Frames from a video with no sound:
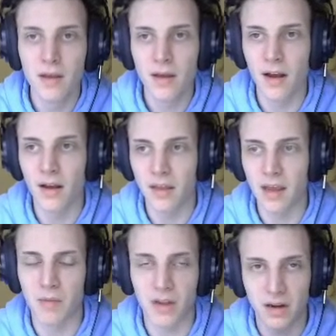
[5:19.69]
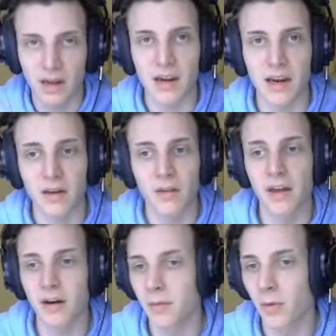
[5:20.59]
The game can kind of handle that
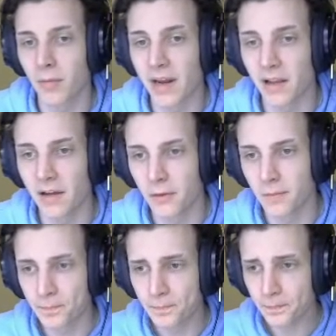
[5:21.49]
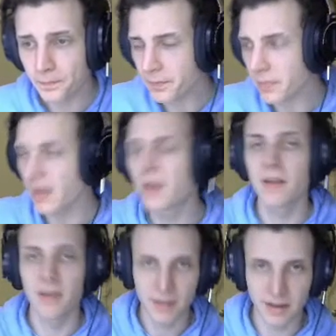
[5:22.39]
on a more meta level.
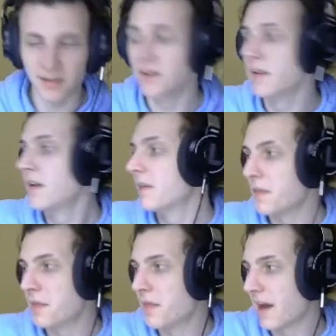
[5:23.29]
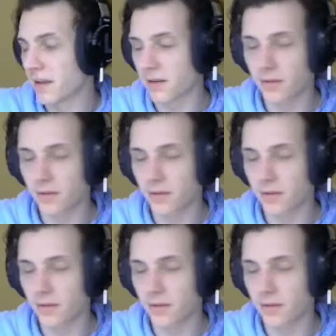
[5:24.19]
That said, that